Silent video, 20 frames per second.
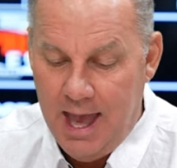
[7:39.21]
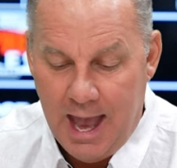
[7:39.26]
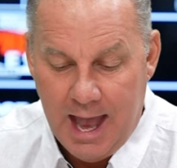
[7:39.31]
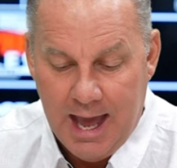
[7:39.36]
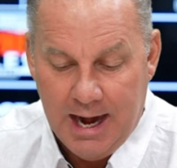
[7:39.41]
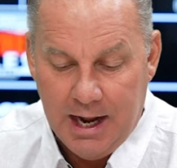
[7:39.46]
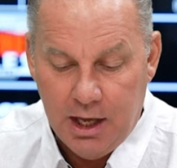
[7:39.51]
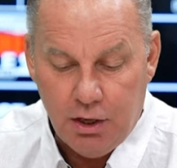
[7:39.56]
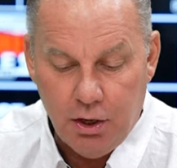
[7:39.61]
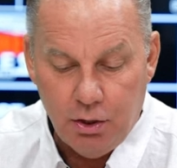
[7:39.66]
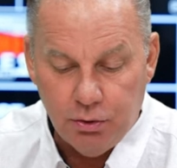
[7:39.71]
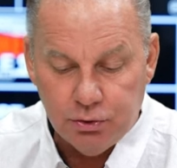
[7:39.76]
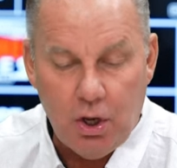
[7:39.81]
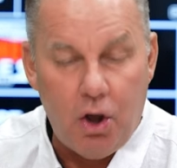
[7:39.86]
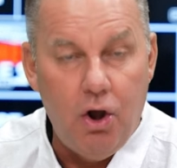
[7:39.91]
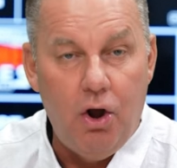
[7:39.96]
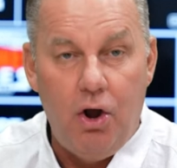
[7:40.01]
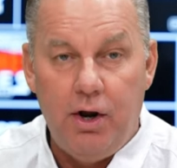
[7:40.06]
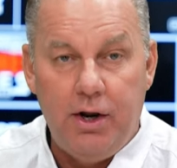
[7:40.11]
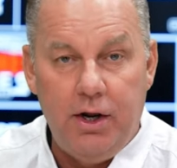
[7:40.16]
And it goes
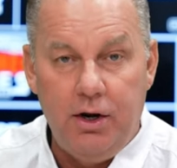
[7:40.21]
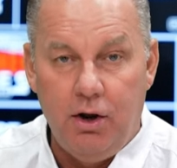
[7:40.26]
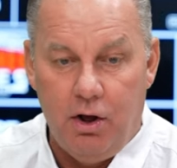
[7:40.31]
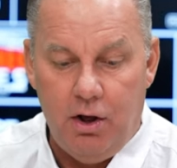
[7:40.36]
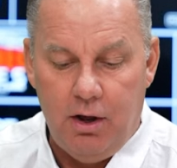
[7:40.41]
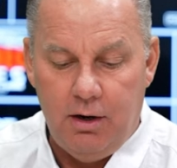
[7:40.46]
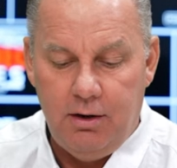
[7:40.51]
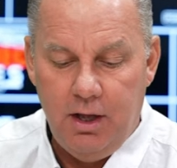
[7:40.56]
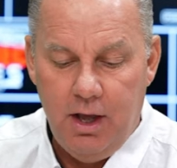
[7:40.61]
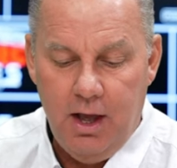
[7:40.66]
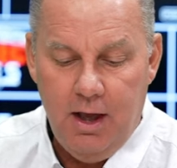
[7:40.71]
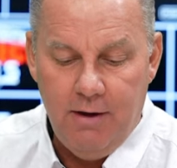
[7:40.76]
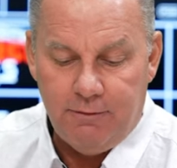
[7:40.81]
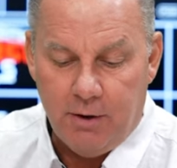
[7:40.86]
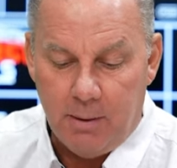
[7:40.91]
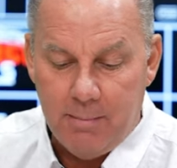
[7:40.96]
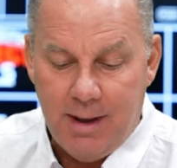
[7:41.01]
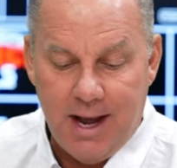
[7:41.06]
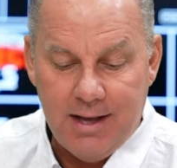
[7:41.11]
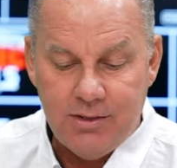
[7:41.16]
on and on
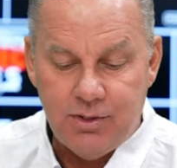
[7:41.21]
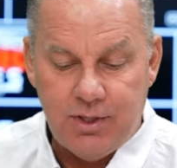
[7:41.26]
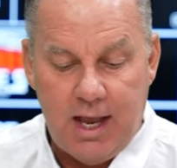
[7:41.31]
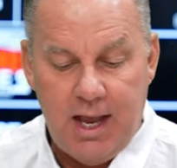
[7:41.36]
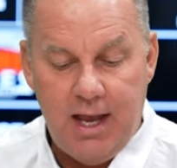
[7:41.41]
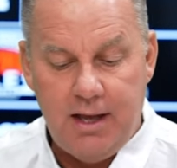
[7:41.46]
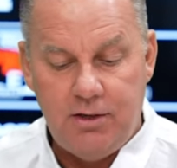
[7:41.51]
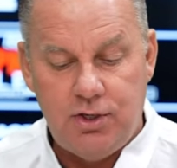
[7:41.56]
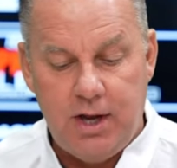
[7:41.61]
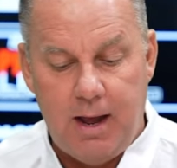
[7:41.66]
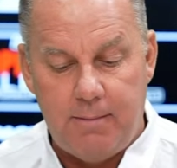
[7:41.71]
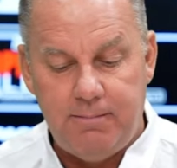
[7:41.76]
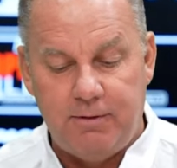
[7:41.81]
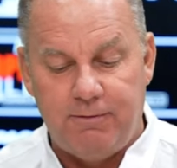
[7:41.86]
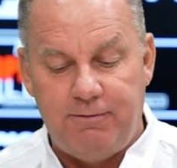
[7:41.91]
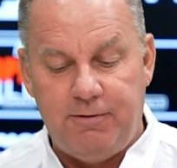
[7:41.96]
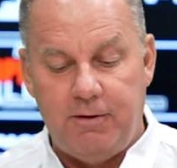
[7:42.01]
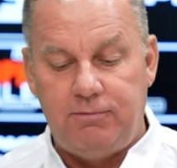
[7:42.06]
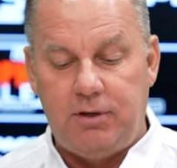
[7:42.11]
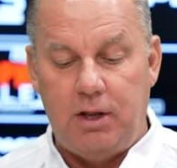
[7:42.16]
from Isaiah chapter
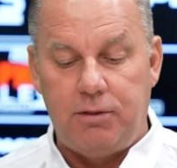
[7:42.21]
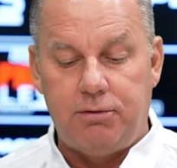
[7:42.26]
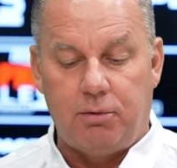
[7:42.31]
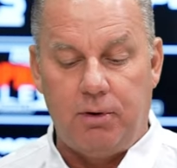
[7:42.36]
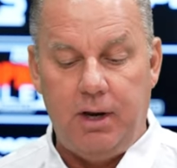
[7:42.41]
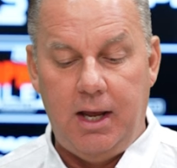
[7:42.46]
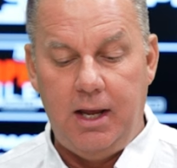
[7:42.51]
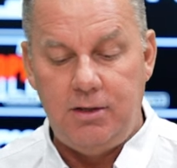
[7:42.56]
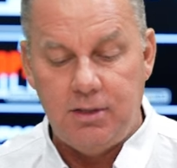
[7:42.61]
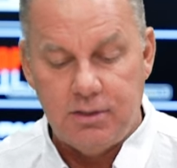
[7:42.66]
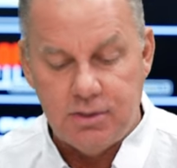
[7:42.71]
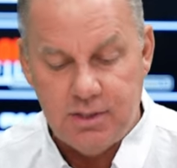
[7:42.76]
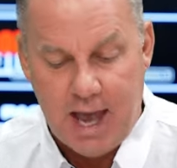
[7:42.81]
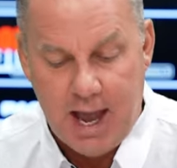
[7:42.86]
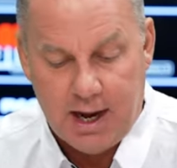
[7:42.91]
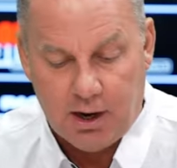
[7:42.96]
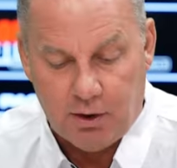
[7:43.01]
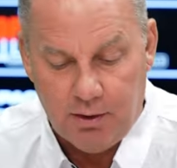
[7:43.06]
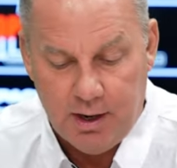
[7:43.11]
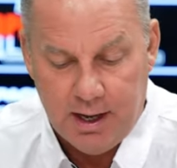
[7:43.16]
53 to
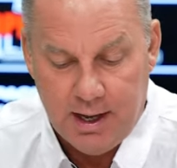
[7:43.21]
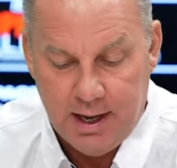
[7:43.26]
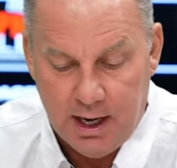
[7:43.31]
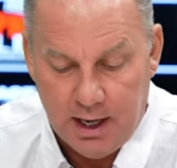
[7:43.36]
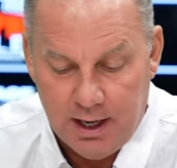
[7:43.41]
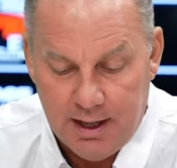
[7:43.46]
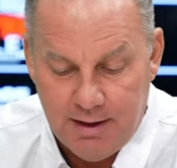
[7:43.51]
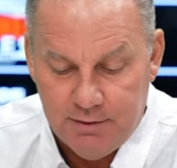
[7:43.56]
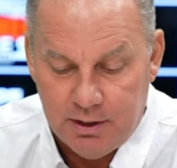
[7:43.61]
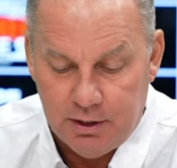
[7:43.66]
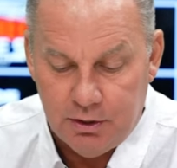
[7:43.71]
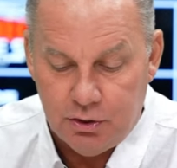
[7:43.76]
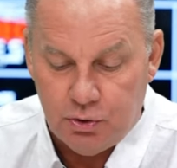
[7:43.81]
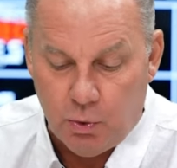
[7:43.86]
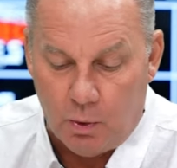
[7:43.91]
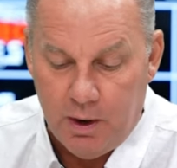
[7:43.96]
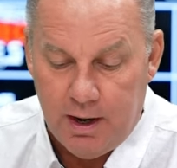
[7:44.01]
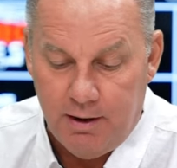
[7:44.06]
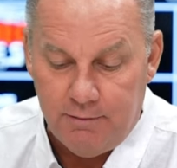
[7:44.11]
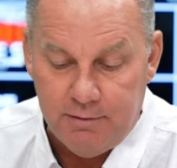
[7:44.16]
Zechariah 11 and
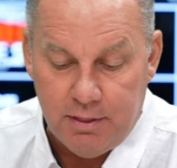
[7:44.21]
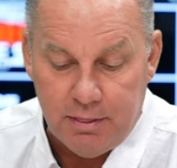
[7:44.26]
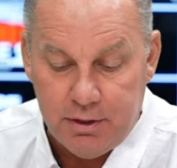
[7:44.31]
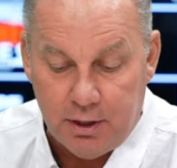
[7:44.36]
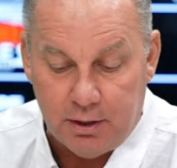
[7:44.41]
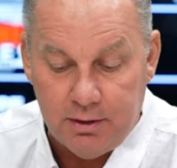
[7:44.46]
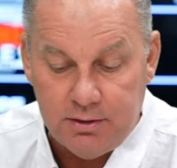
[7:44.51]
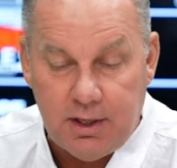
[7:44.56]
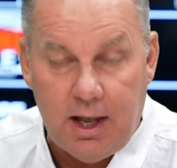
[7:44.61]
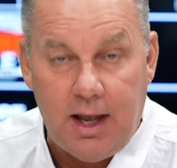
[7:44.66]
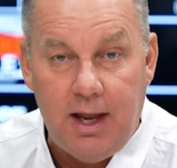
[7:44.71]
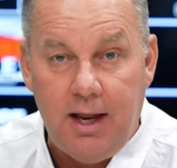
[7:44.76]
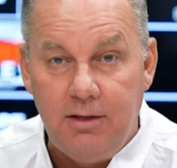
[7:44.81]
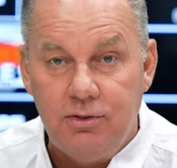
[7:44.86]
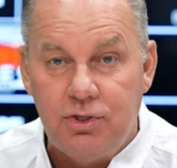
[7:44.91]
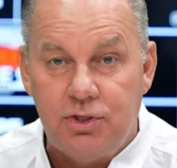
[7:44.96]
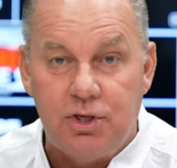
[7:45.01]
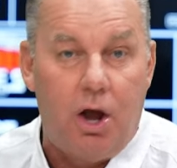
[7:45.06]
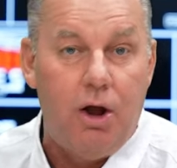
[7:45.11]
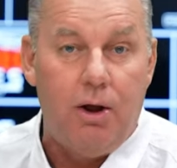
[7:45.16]
12 and
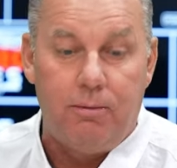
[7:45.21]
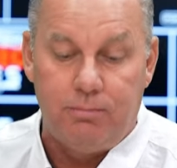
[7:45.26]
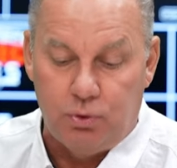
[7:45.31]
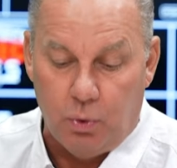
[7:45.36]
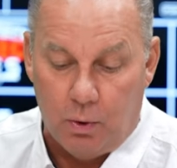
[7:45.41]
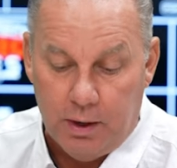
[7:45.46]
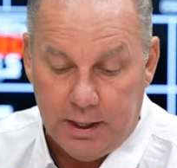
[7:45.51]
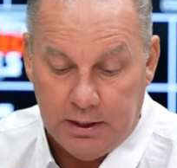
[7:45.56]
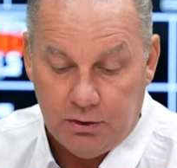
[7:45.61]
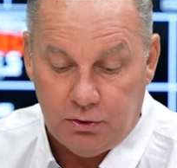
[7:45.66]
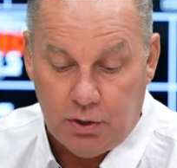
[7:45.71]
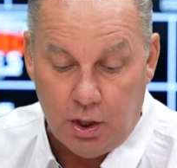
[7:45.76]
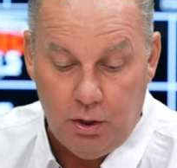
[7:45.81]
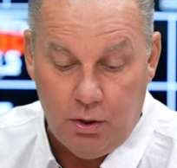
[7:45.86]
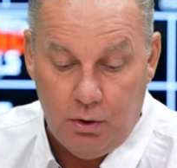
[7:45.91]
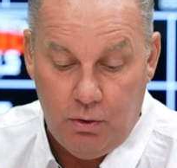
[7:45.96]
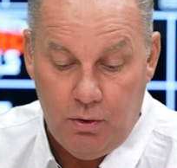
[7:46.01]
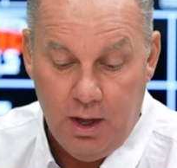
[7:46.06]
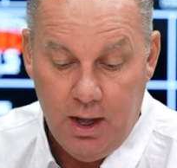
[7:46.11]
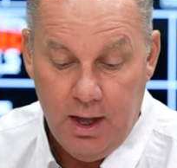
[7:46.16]
13, Psalm
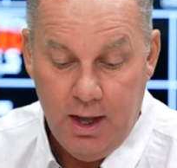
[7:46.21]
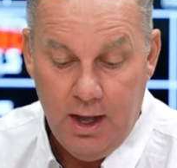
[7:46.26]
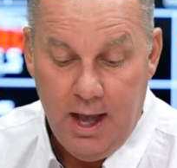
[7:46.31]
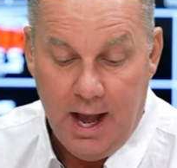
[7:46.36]
22,